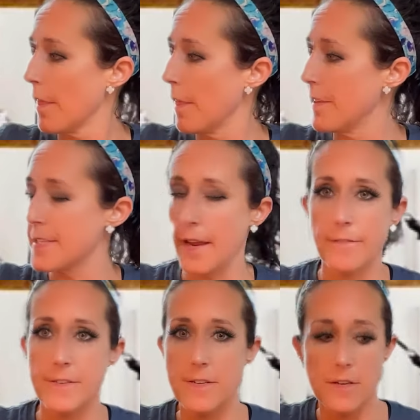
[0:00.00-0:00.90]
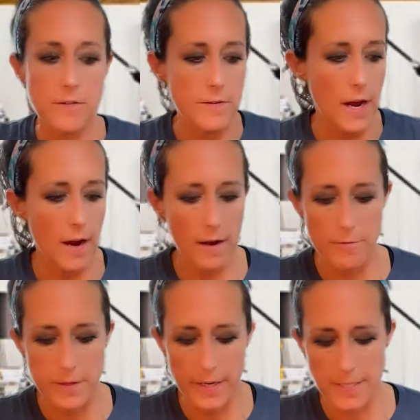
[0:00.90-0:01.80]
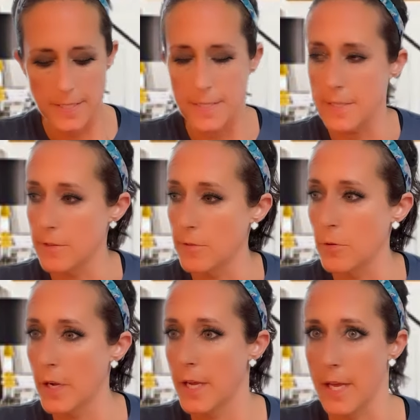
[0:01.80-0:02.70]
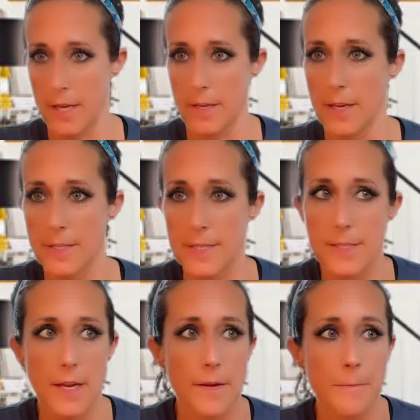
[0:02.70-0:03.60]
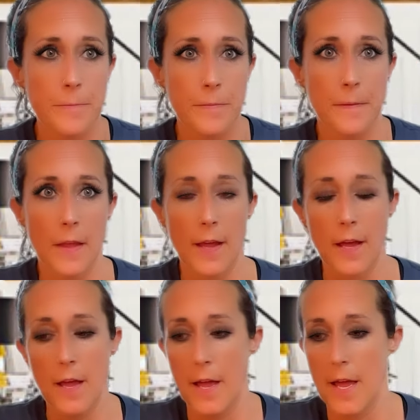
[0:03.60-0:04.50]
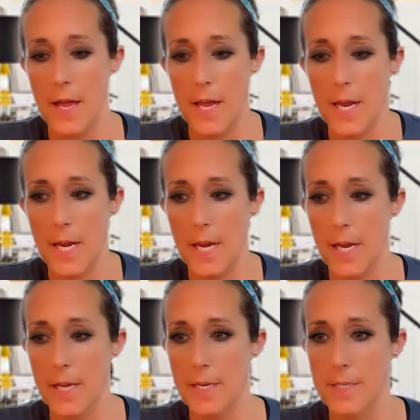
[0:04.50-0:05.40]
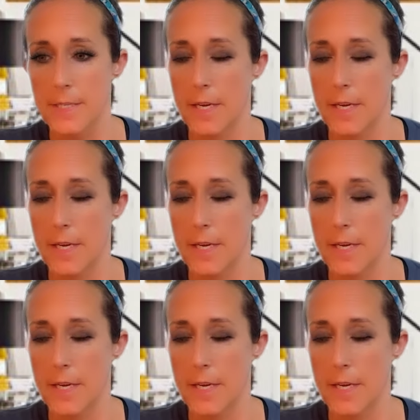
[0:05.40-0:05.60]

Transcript: This afternoon, I would like to do Higgins, and